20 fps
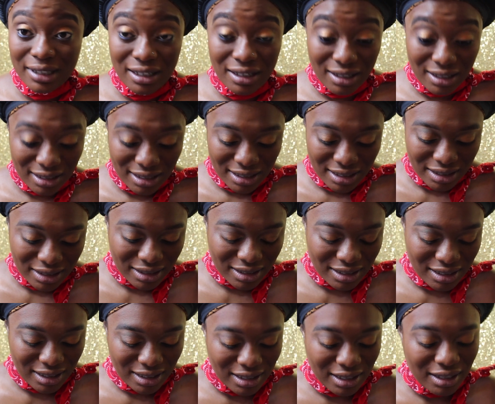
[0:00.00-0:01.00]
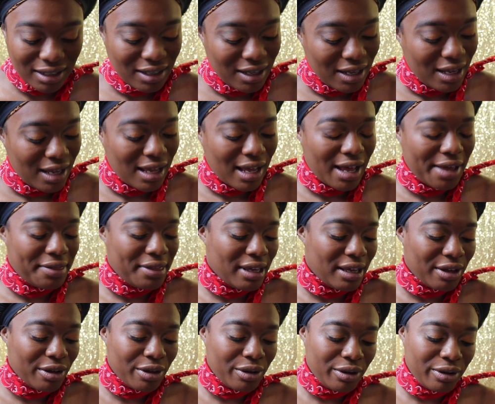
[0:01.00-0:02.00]
It is. And then I
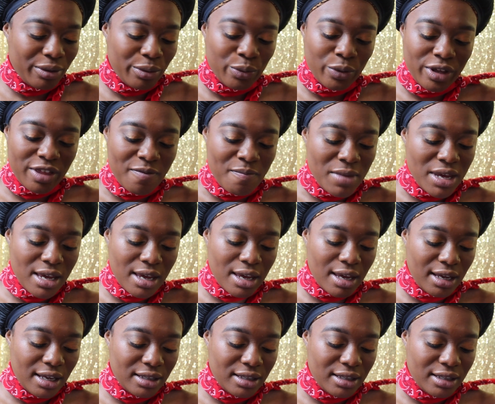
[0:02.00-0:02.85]
think with me,